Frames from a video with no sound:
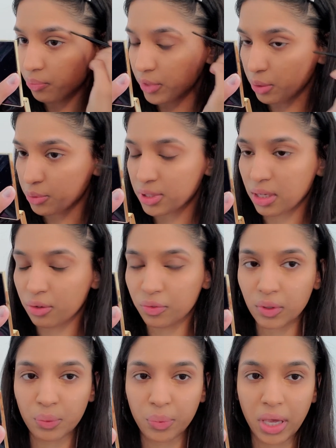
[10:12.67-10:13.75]
I was there for
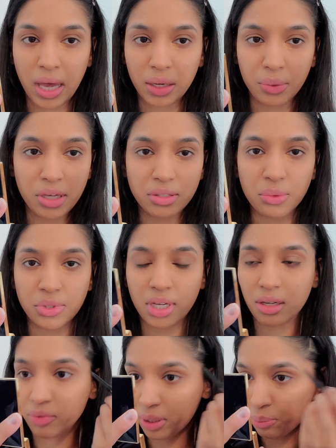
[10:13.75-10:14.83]
the week anyway, so it was kind
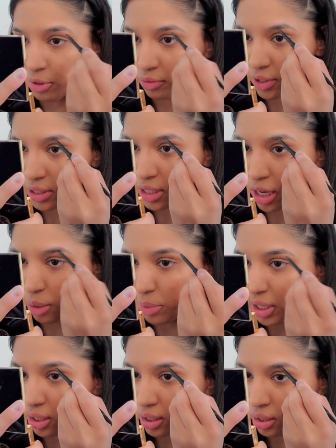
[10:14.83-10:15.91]
of like perfect
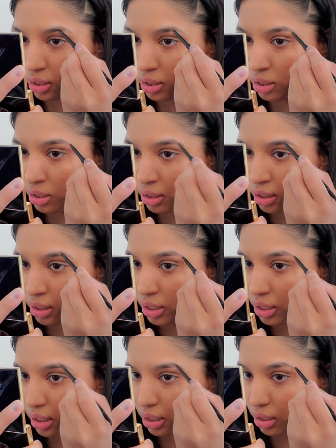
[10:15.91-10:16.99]
timing.
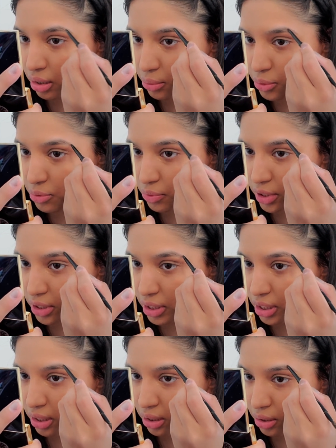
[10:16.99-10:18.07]
And it was
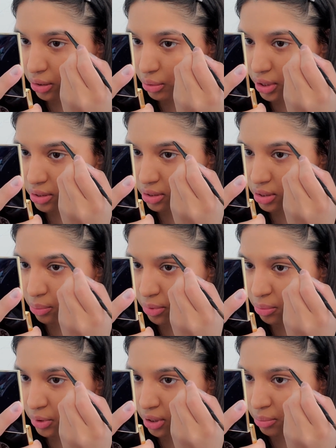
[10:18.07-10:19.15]
really, you know, great to see
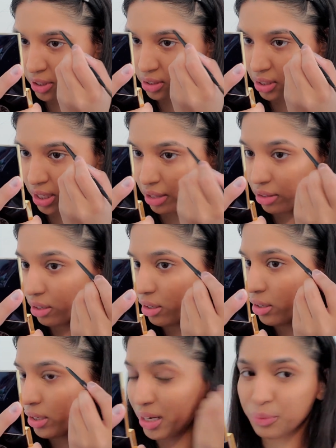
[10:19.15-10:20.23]
people coming
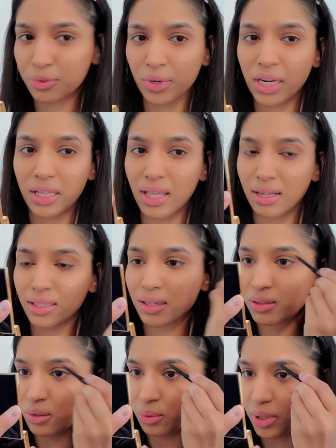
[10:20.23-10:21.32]
together. And it was raining that day
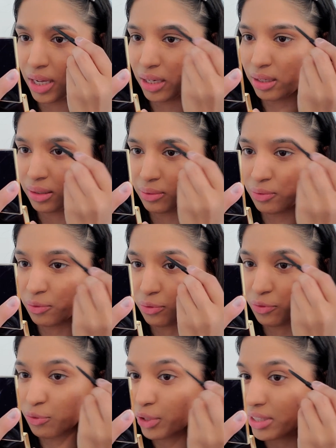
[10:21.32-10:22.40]
too, and
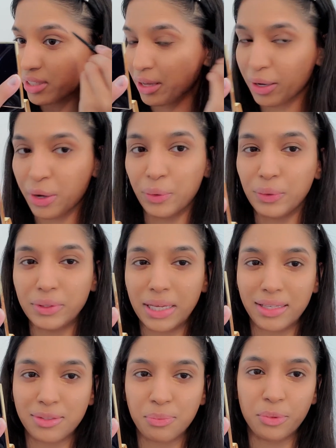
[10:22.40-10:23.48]
freezing cold.
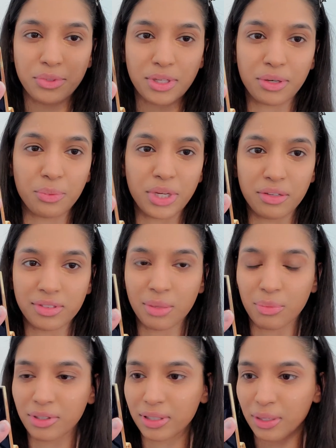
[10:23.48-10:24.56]
Like, it was like a week of
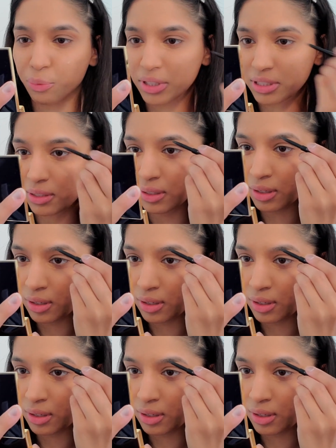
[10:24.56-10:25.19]
summer and then winter.